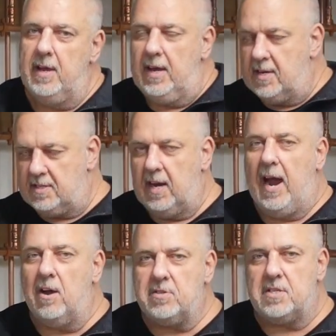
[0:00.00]
Yes,
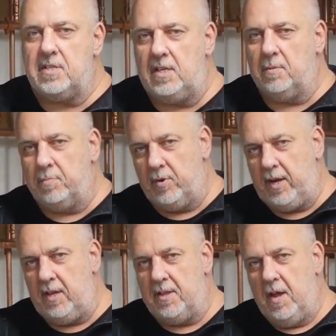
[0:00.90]
houses need to
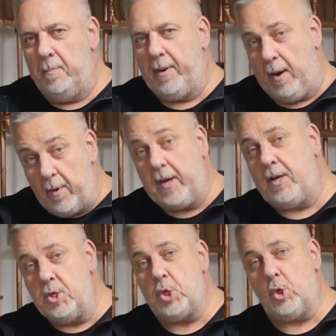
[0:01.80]
breathe, but I want to
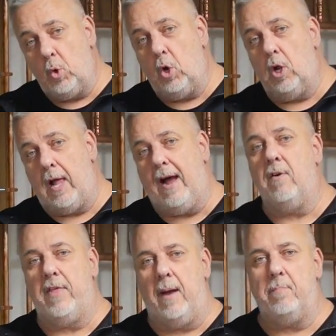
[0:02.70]
control
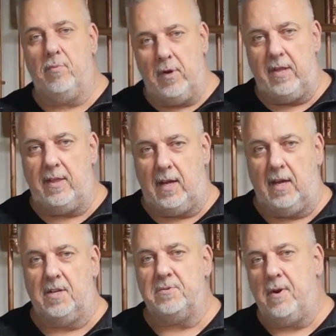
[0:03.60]
how that breathing
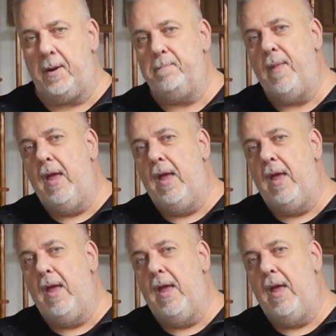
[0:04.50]
is, right?